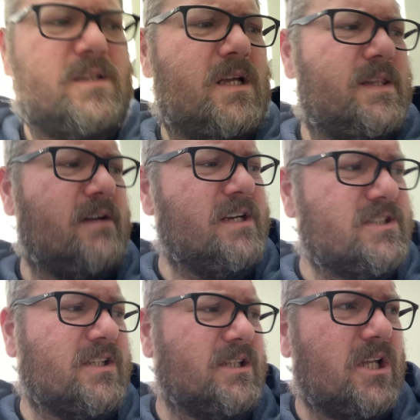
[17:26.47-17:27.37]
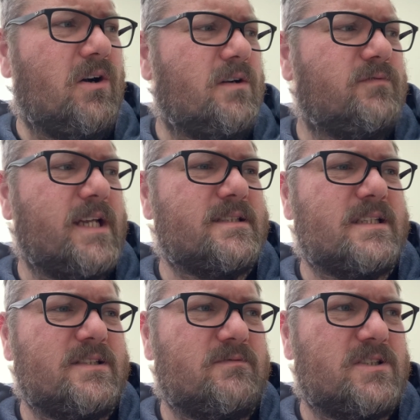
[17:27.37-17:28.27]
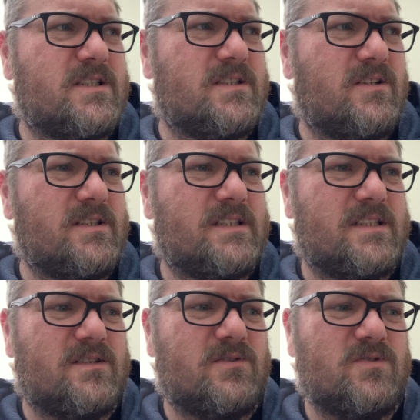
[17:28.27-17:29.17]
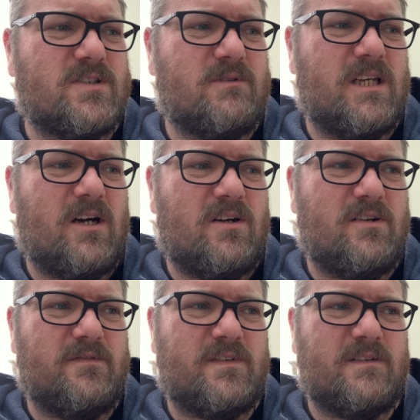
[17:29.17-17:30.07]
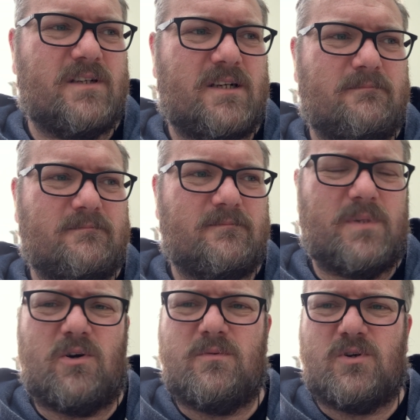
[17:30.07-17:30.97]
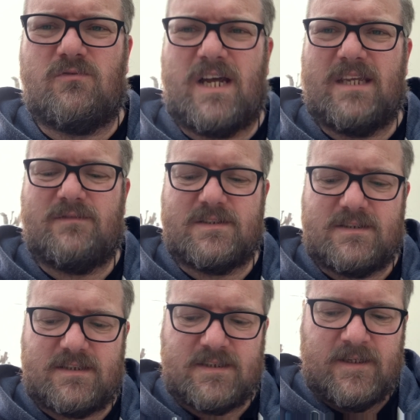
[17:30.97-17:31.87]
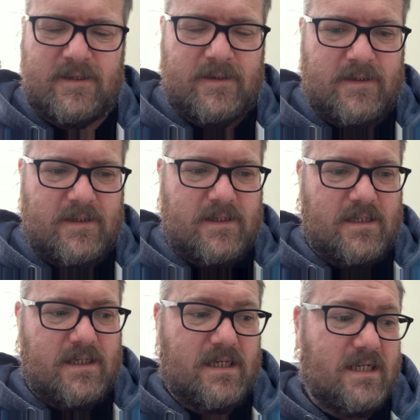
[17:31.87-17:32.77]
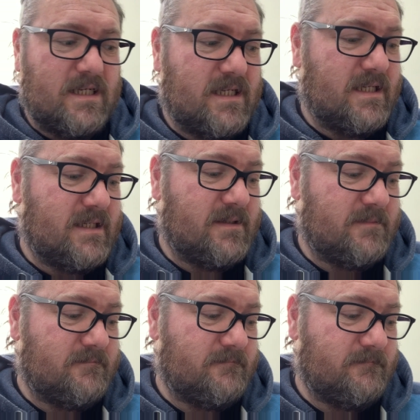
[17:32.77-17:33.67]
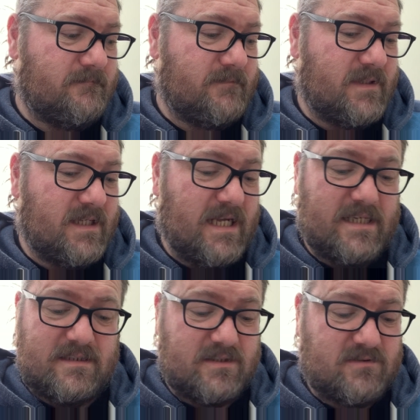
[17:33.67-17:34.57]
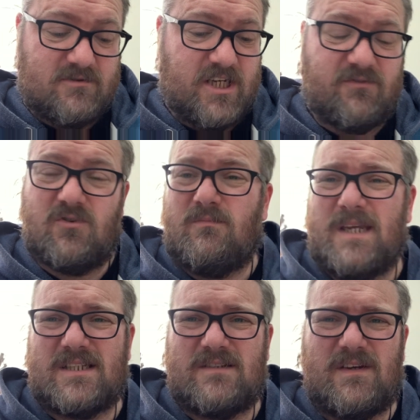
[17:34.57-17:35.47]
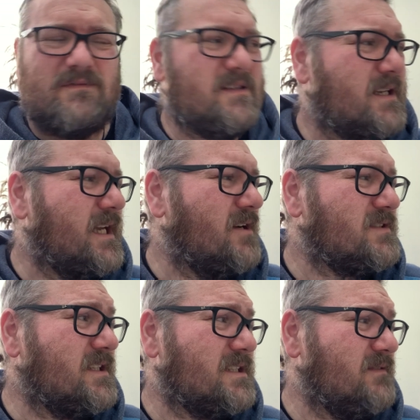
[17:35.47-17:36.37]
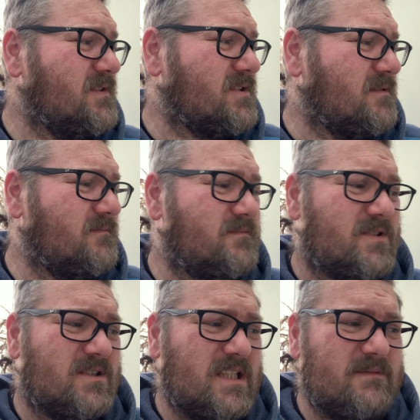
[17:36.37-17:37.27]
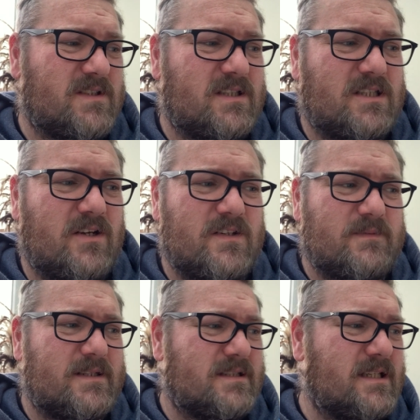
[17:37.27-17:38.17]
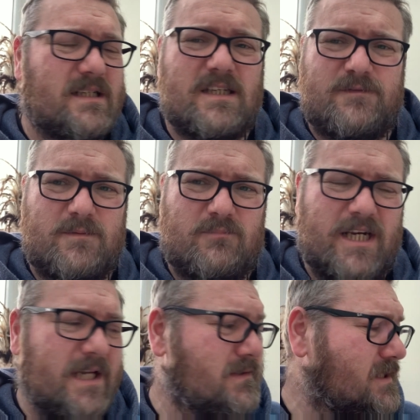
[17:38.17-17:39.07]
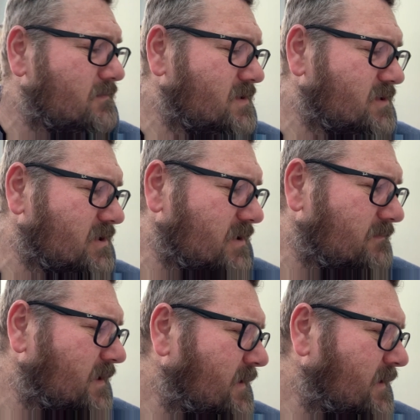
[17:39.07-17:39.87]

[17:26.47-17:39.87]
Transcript: There is a lot of Redskins, which is nice. There's also a lot of Baltimore Ravens and a general mix of everything else. There's even some teams that you don't expect to see. Cleveland Browns, there was some.